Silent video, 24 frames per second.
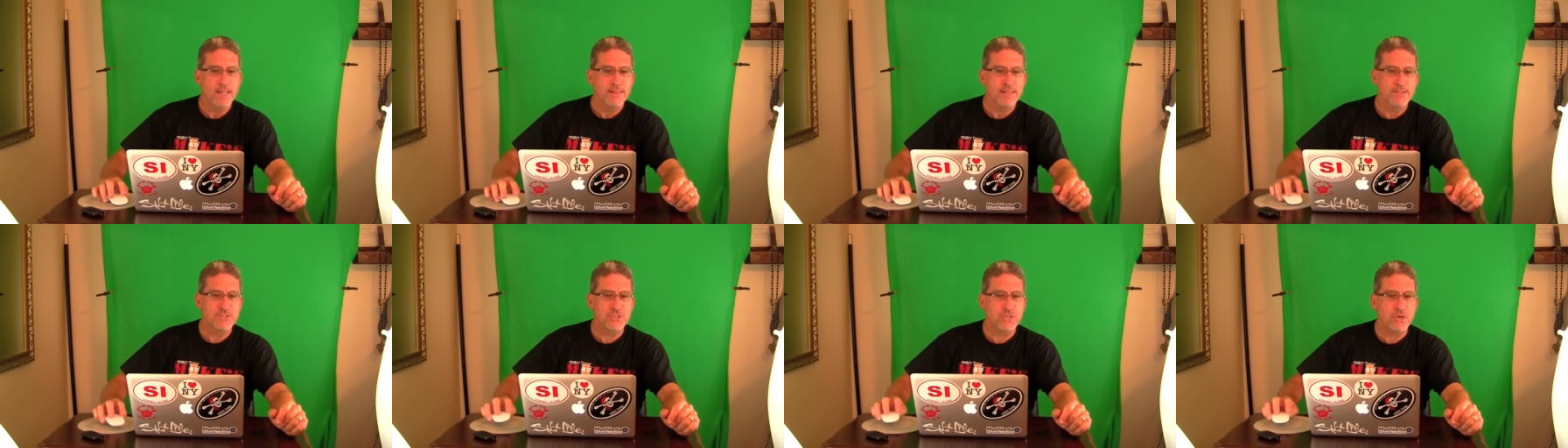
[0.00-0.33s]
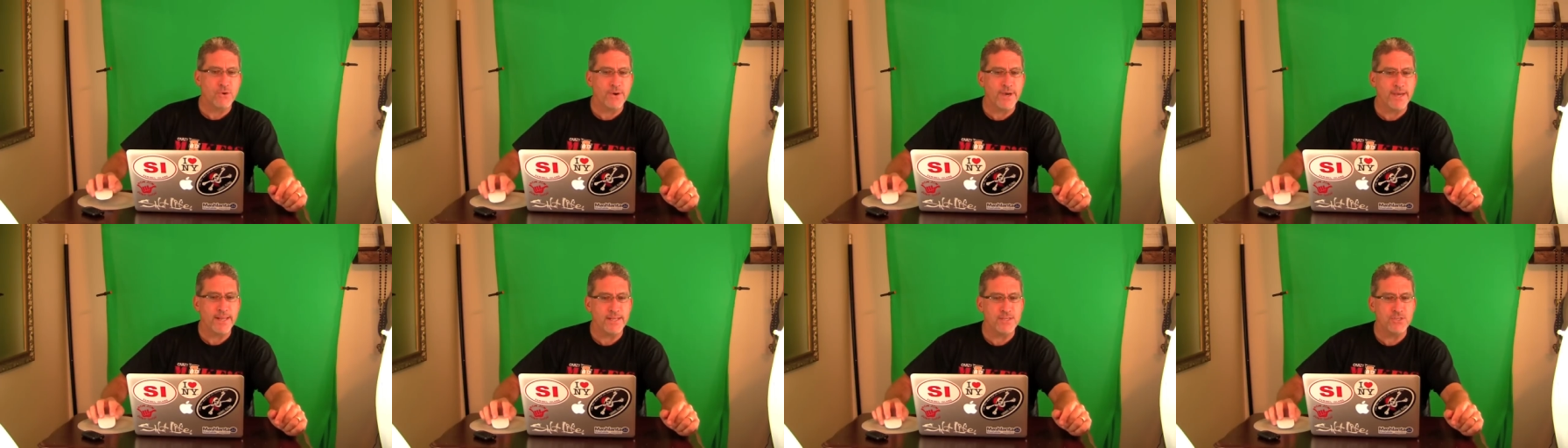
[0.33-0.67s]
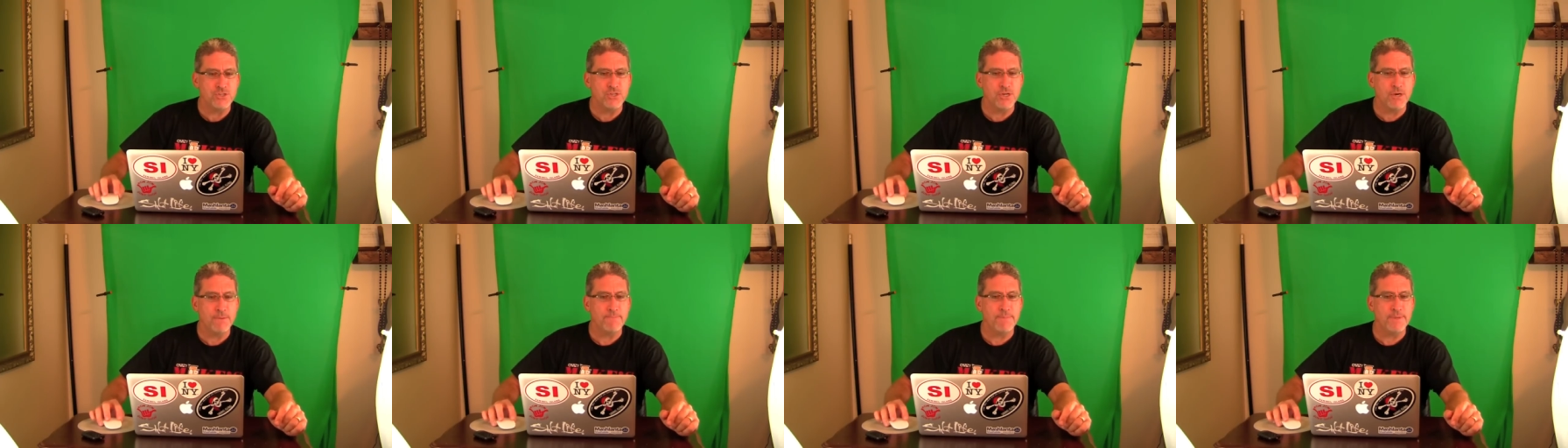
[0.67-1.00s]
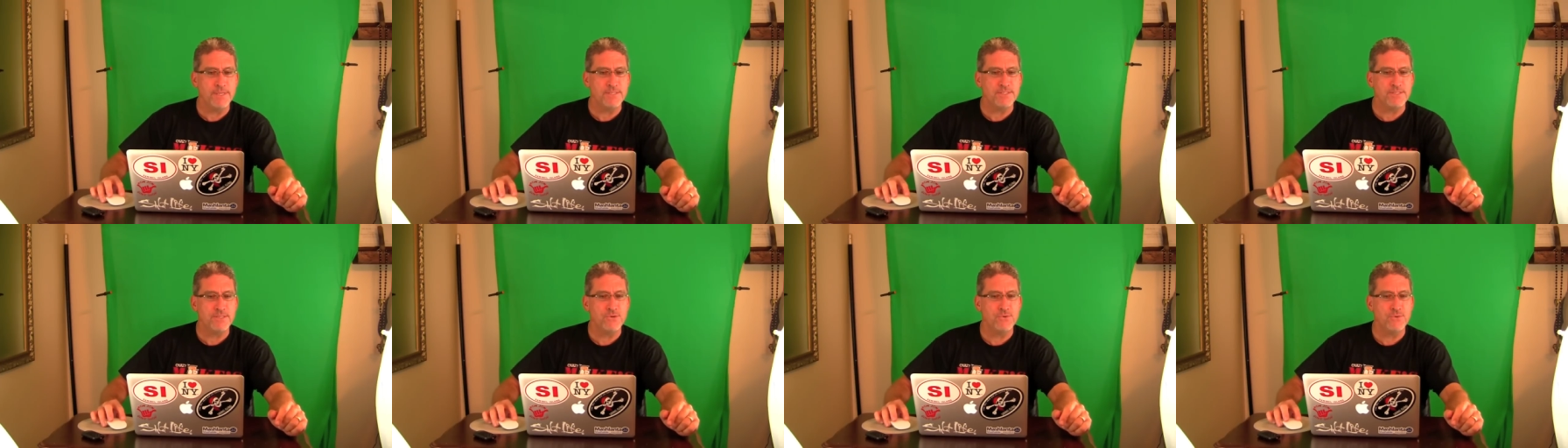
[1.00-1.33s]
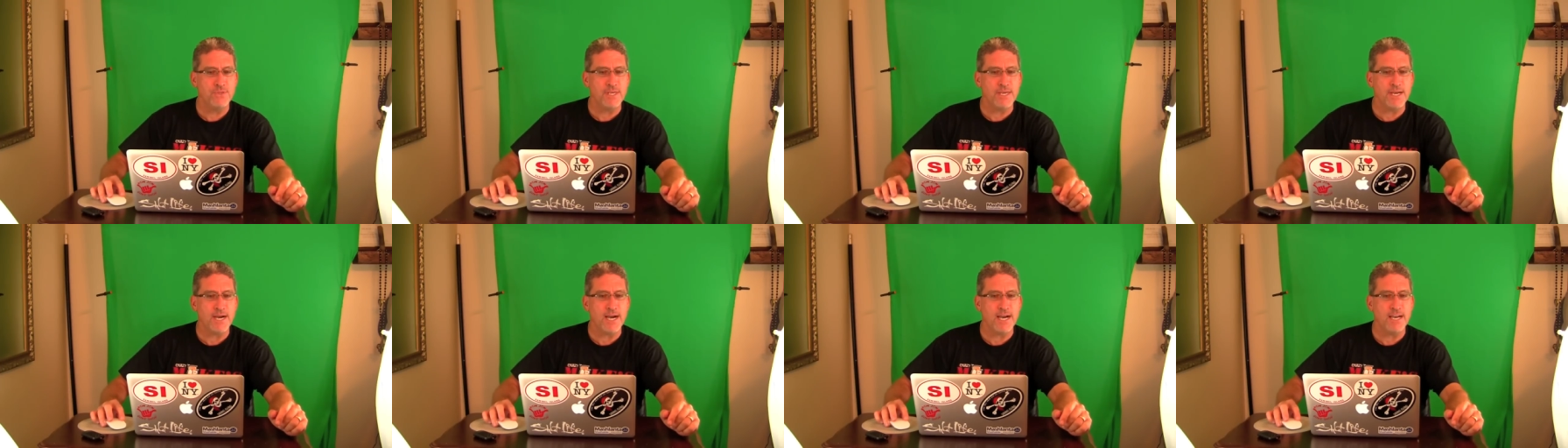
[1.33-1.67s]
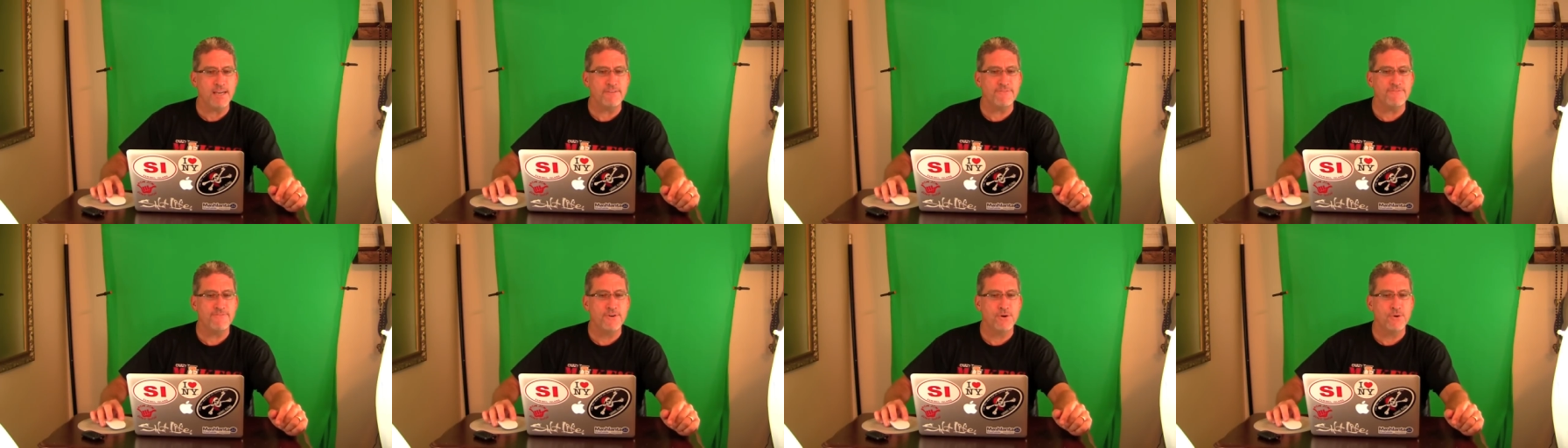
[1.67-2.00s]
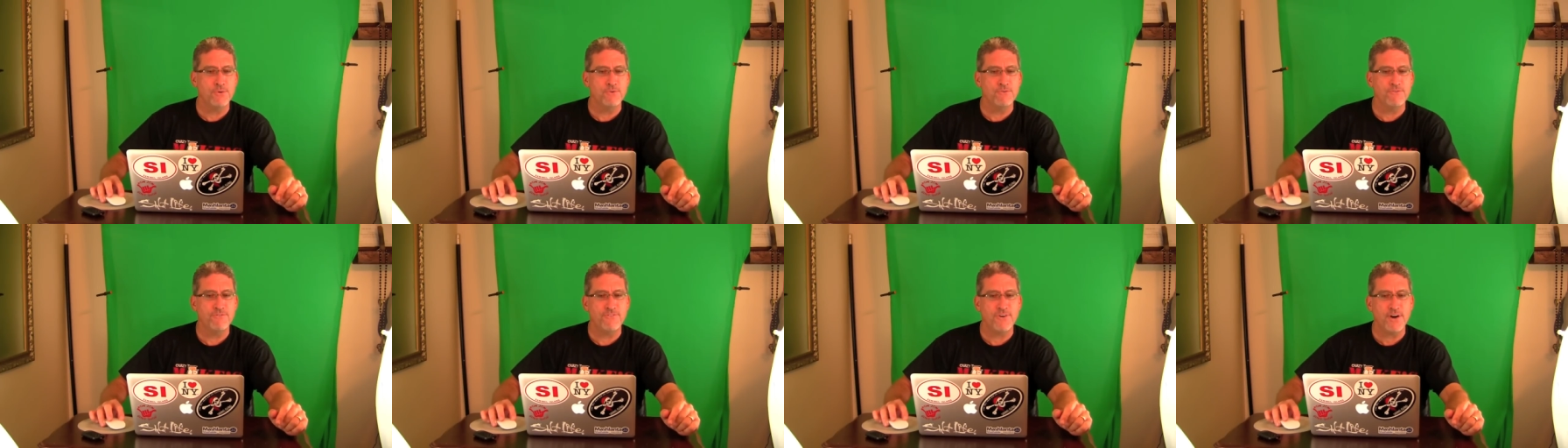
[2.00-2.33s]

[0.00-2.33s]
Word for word: Let's go ahead and jump into the iPhone